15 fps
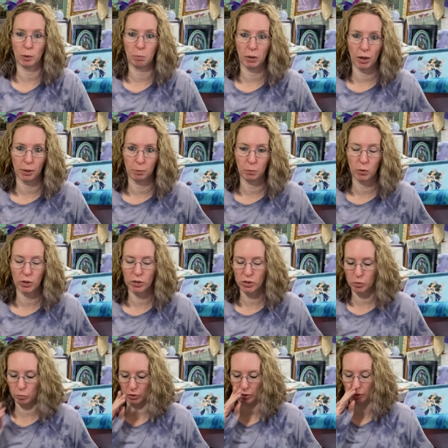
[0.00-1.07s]
bottom ones,
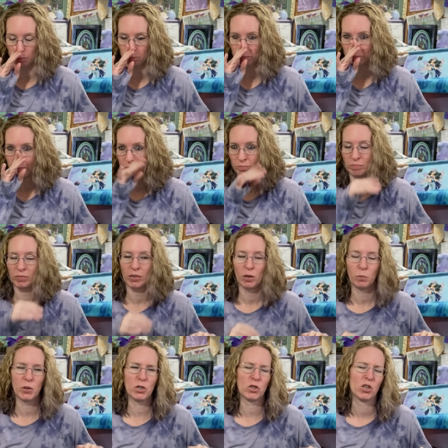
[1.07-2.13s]
but...
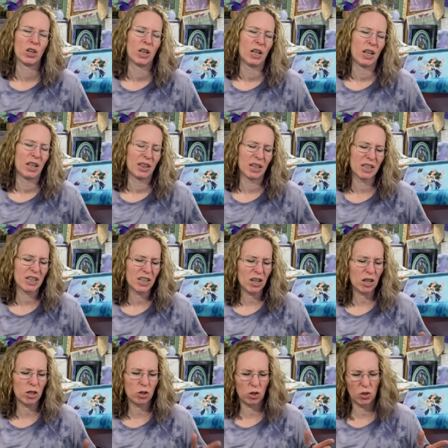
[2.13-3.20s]
Which, that's
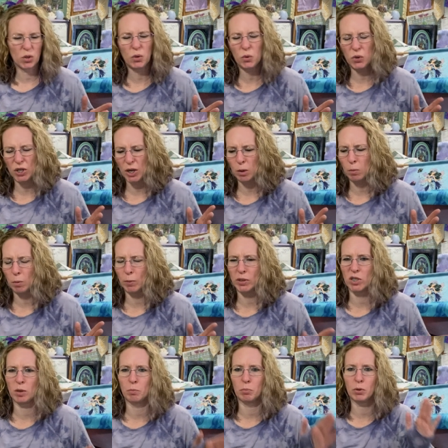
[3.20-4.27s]
not too terrible because
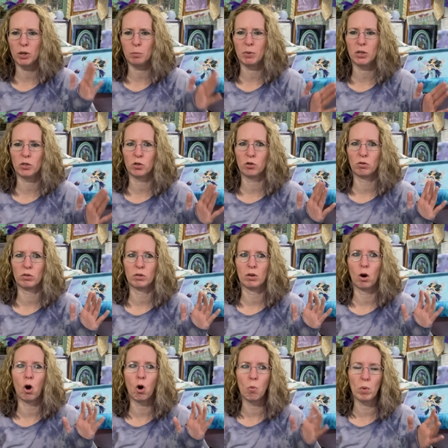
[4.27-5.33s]
I'm pretty much
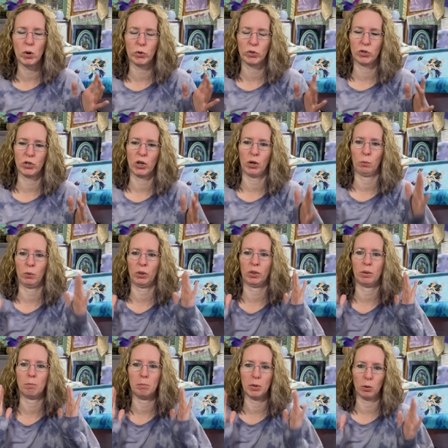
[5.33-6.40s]
almost done with the
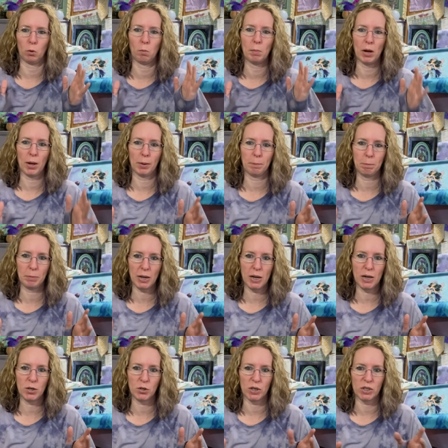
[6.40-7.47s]
middle bottom
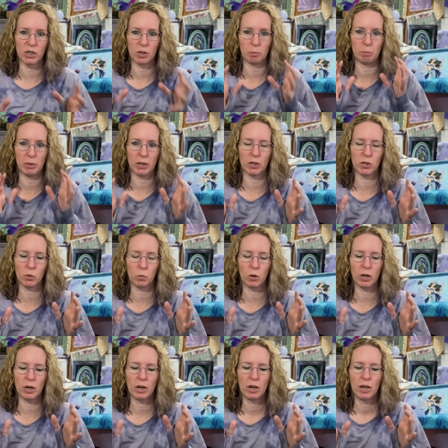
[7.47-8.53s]
page. That's the biggest
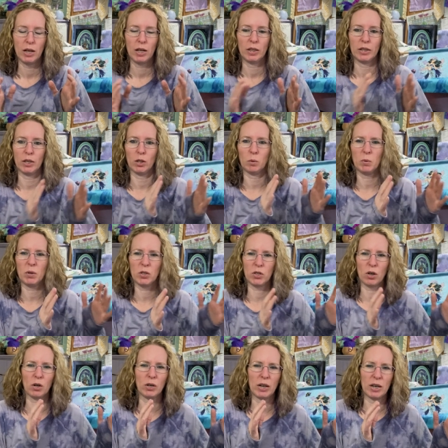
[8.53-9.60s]
one. The other ones
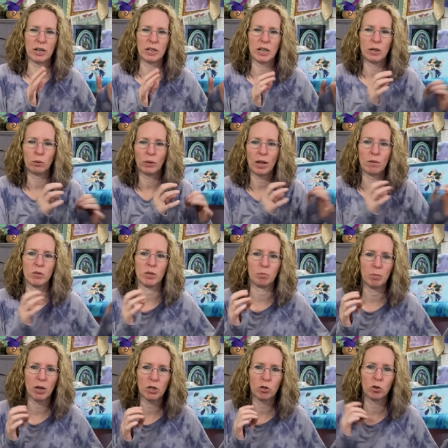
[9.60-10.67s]
aren't, they don't have as
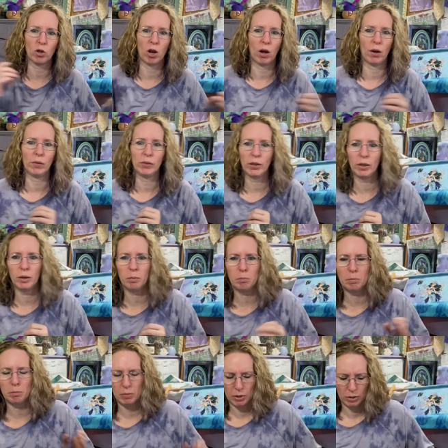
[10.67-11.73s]
much on them.